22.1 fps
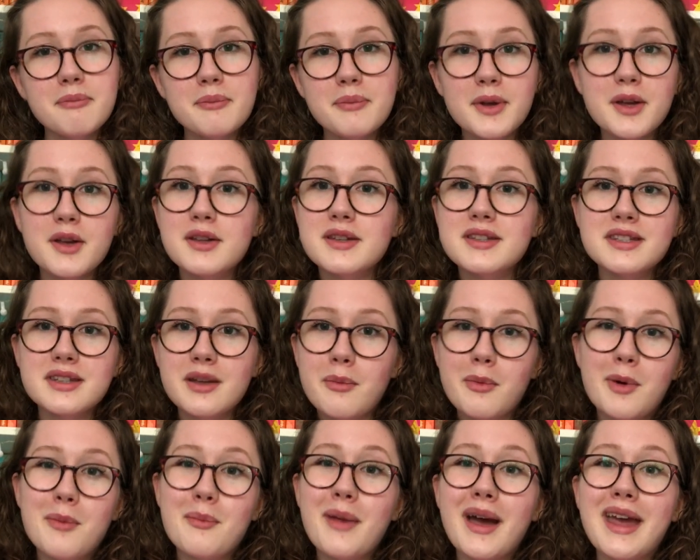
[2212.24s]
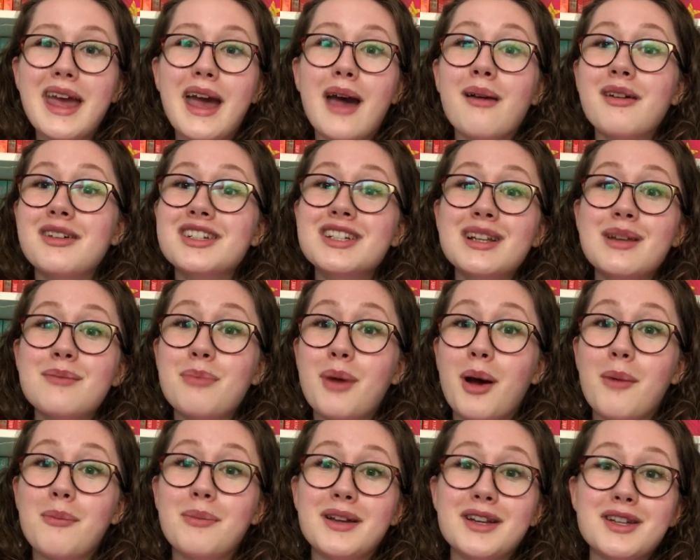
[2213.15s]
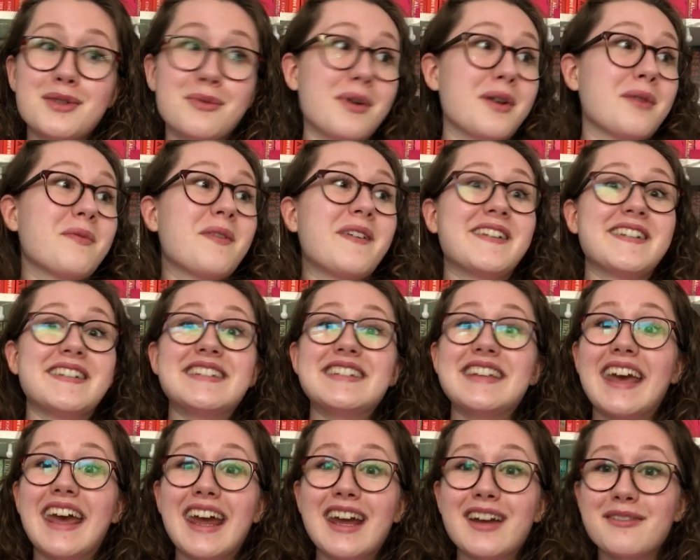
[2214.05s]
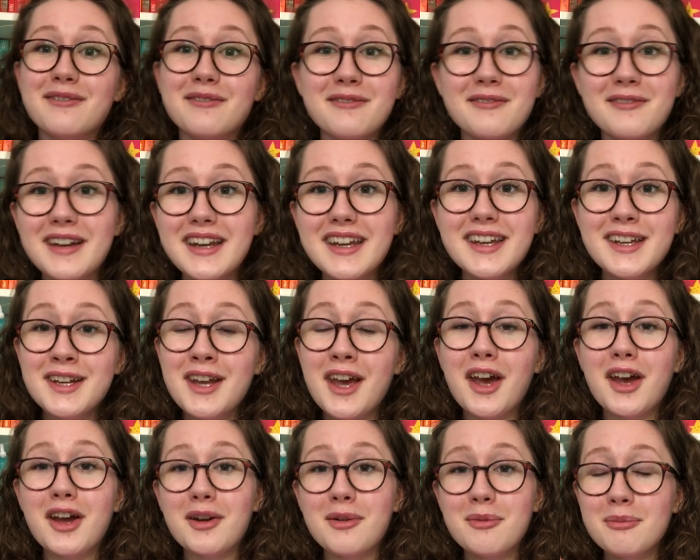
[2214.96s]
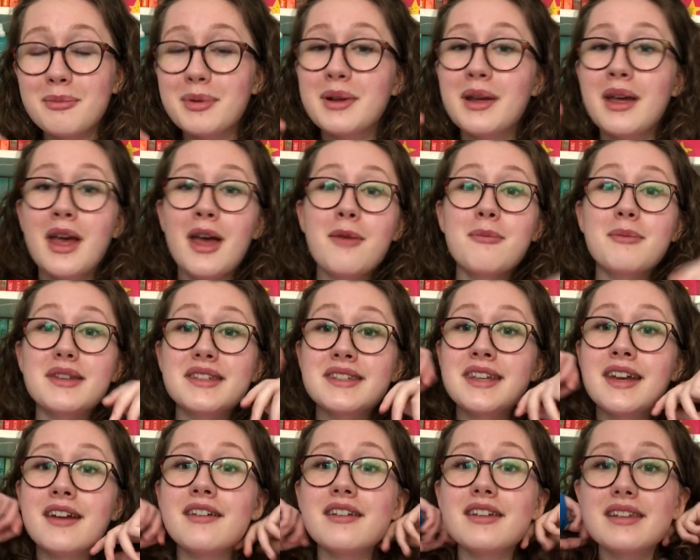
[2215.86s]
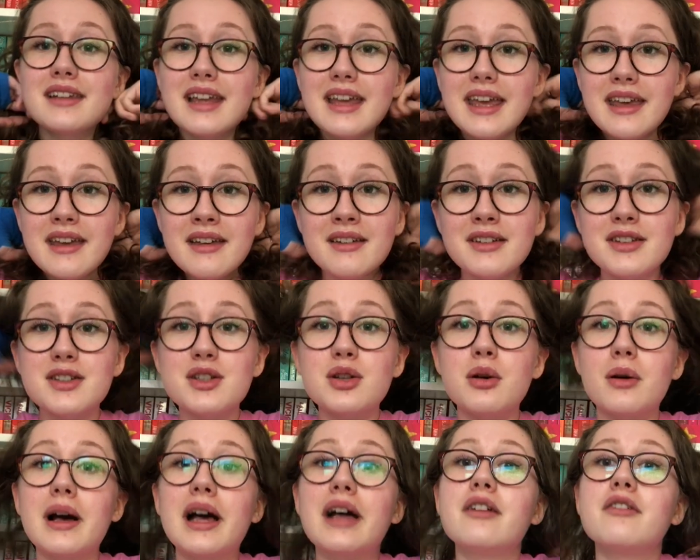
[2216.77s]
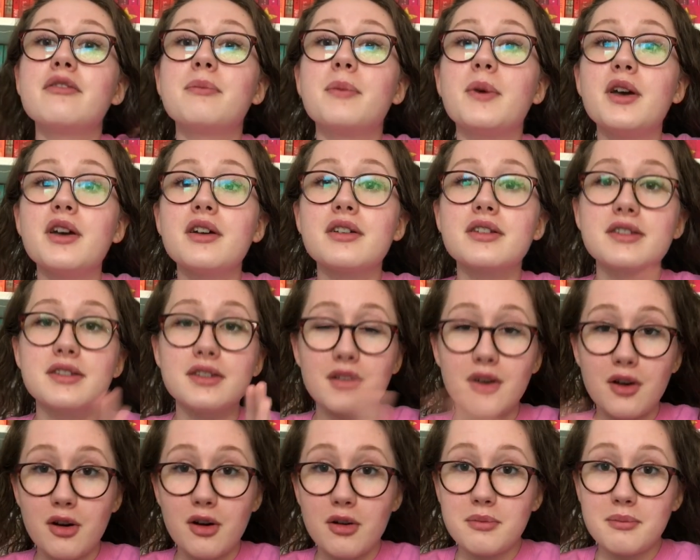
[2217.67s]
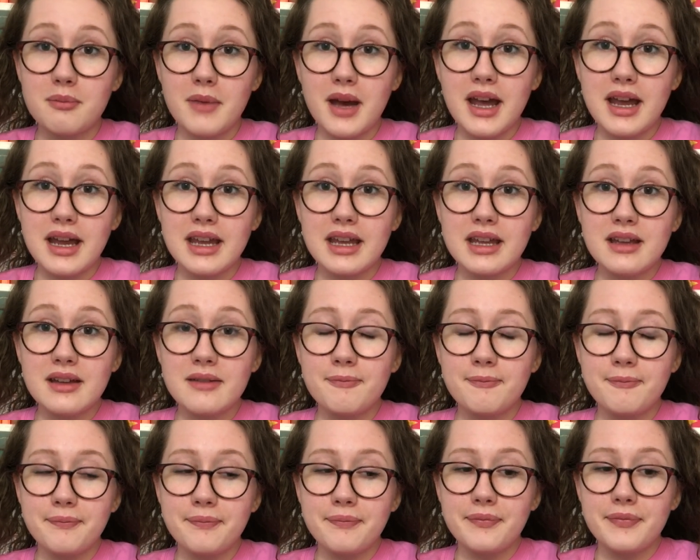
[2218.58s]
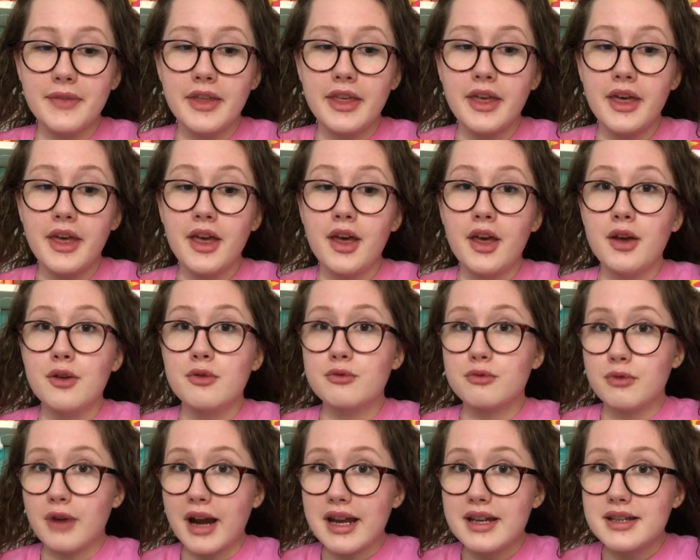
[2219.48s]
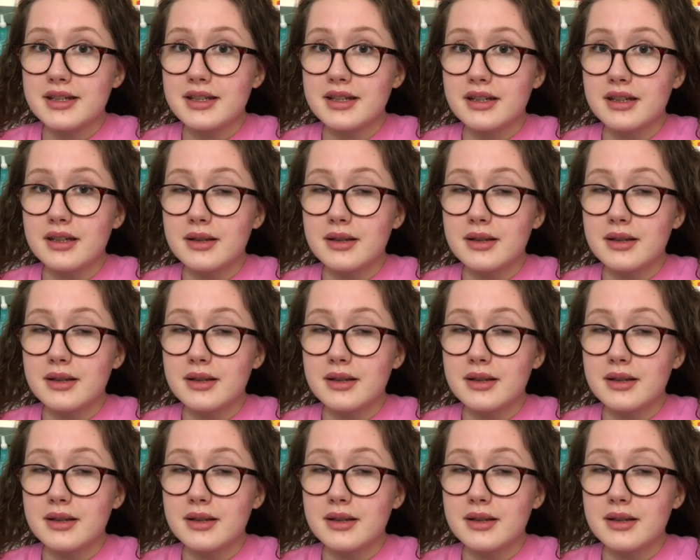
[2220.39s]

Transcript: because someone might actually publish one day. We can hope. But seriously, 12 books on my read